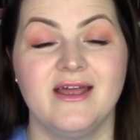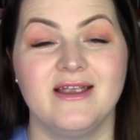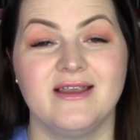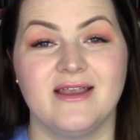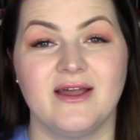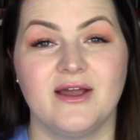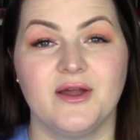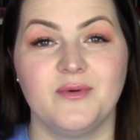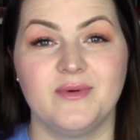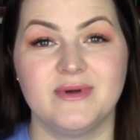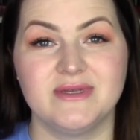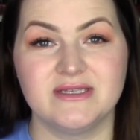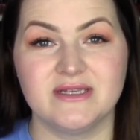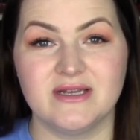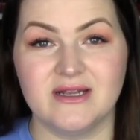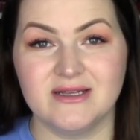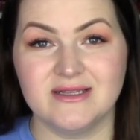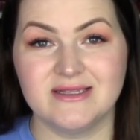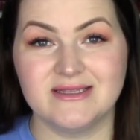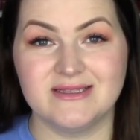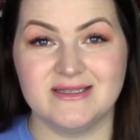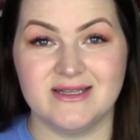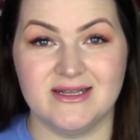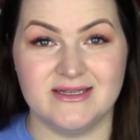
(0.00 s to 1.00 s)
Now I was
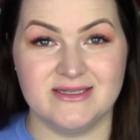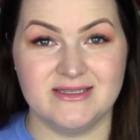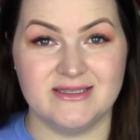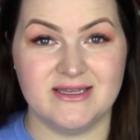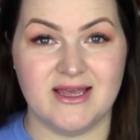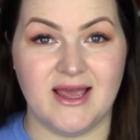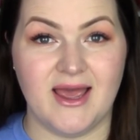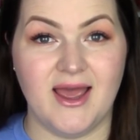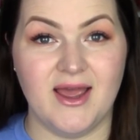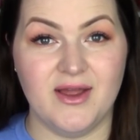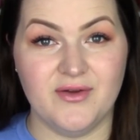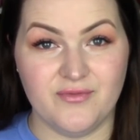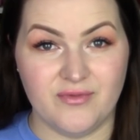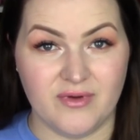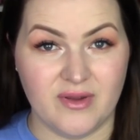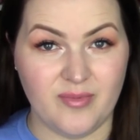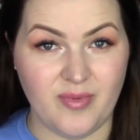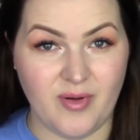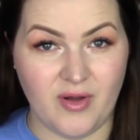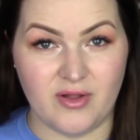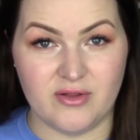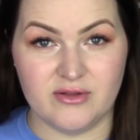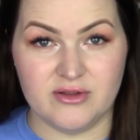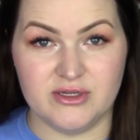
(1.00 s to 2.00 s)
not sent every
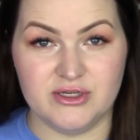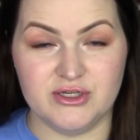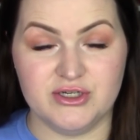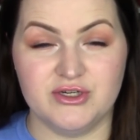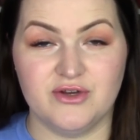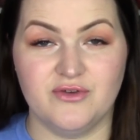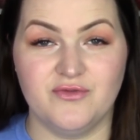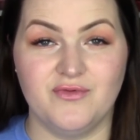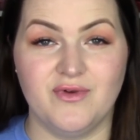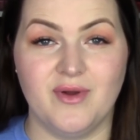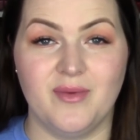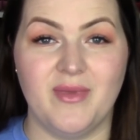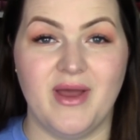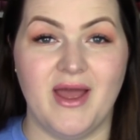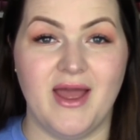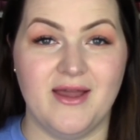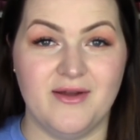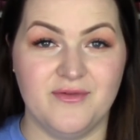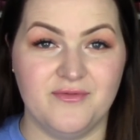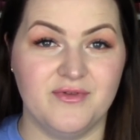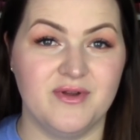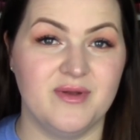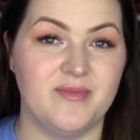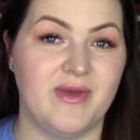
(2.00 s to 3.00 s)
polish from
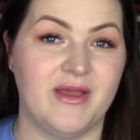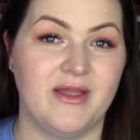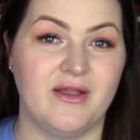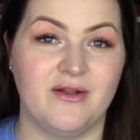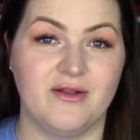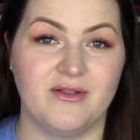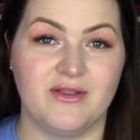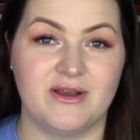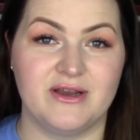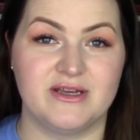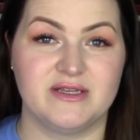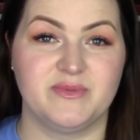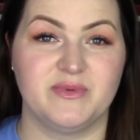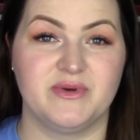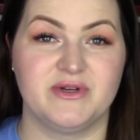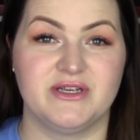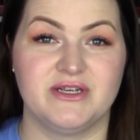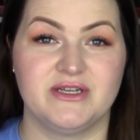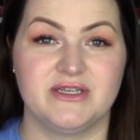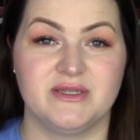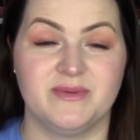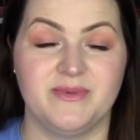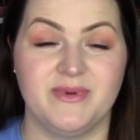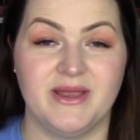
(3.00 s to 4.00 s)
every maker that is
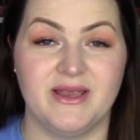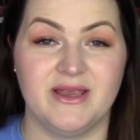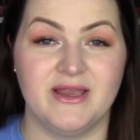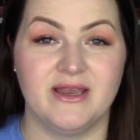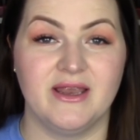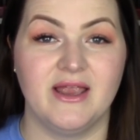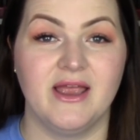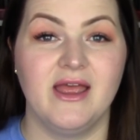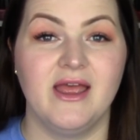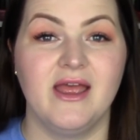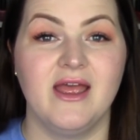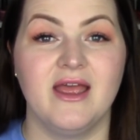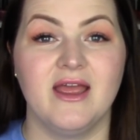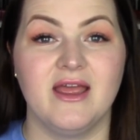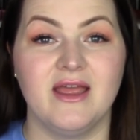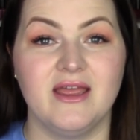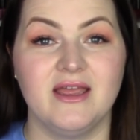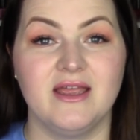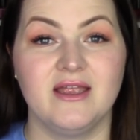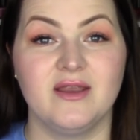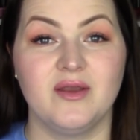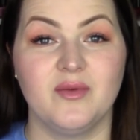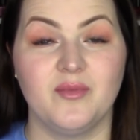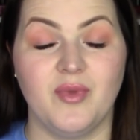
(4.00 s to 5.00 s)
participating
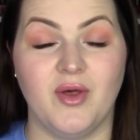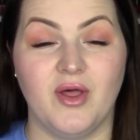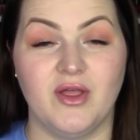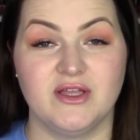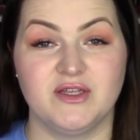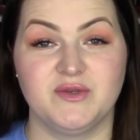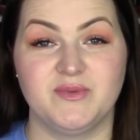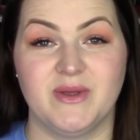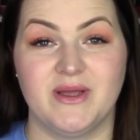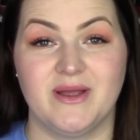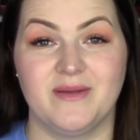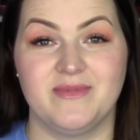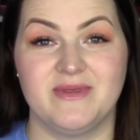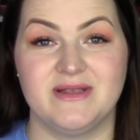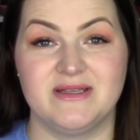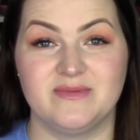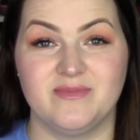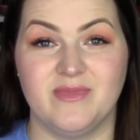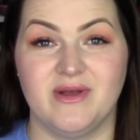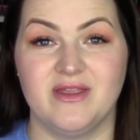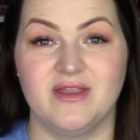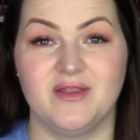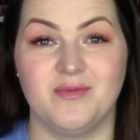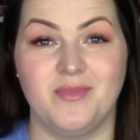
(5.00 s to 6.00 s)
in Polish Pickup this
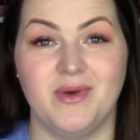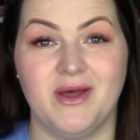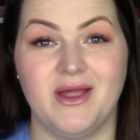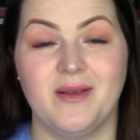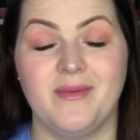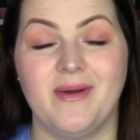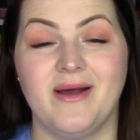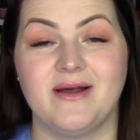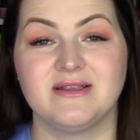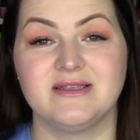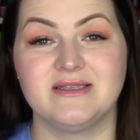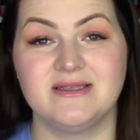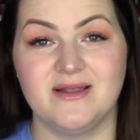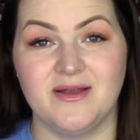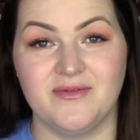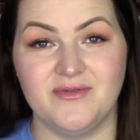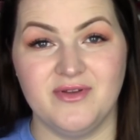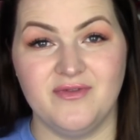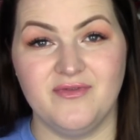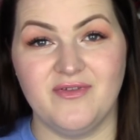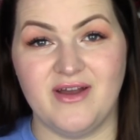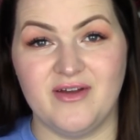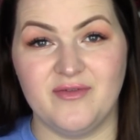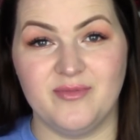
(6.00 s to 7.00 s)
month, but about
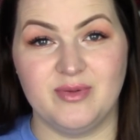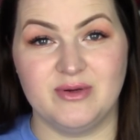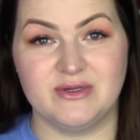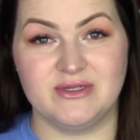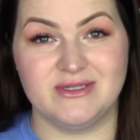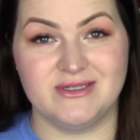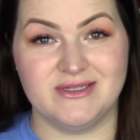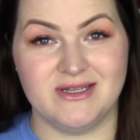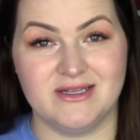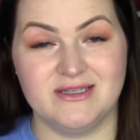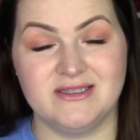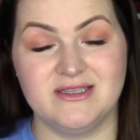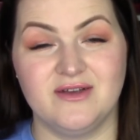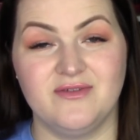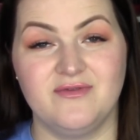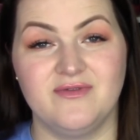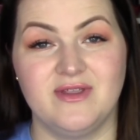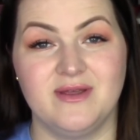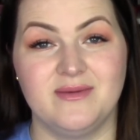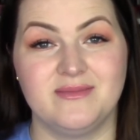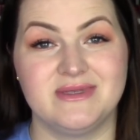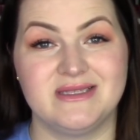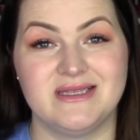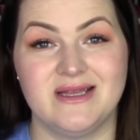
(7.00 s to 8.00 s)
seventy-five percent of
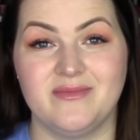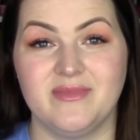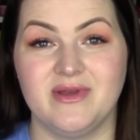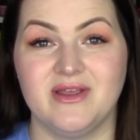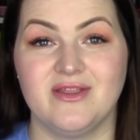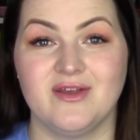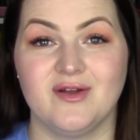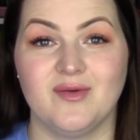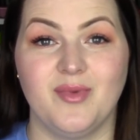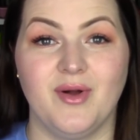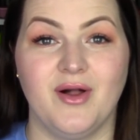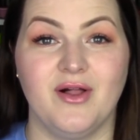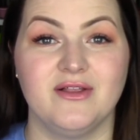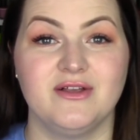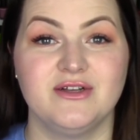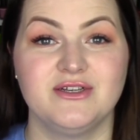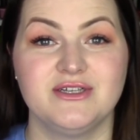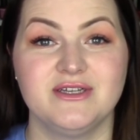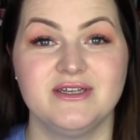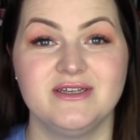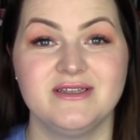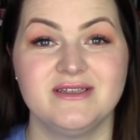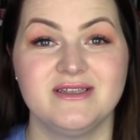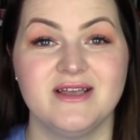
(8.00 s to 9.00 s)
them sent me their
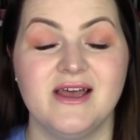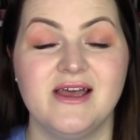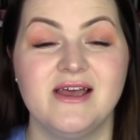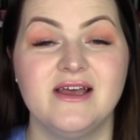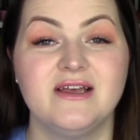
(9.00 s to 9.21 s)
polishes.